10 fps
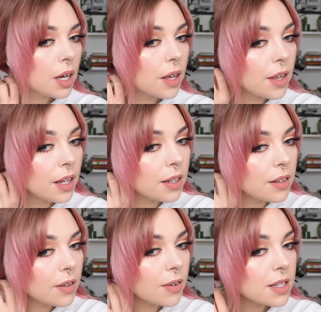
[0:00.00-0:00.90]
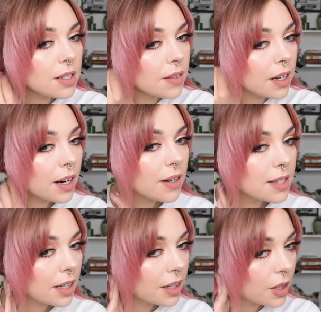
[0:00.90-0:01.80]
And then the rest of the hair is
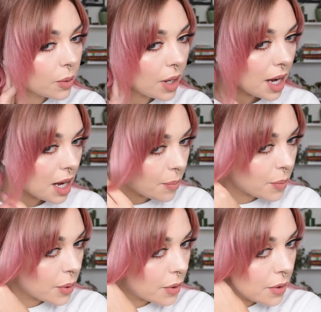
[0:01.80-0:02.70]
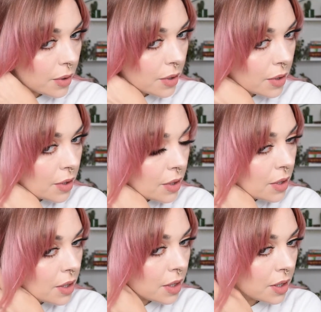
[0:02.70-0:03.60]
gonna go up
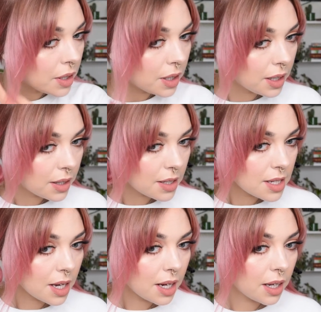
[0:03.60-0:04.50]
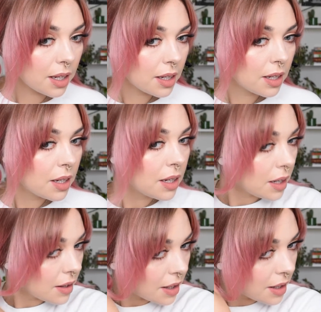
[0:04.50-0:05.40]
in the tie,
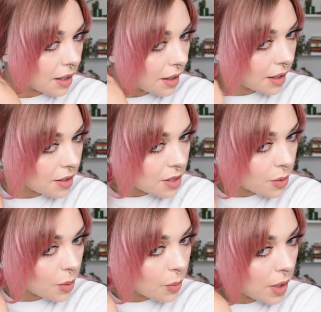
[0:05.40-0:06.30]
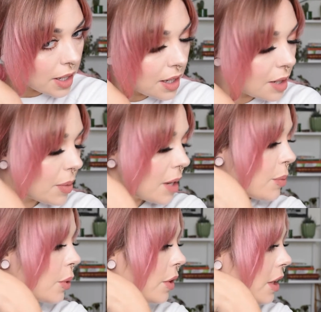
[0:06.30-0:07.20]
and then I like to widen it by
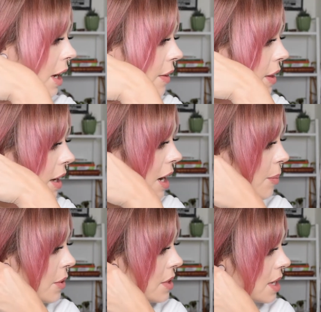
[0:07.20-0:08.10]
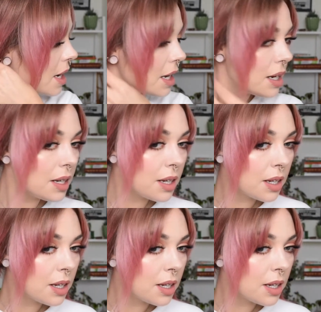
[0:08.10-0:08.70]
pulling at the upper side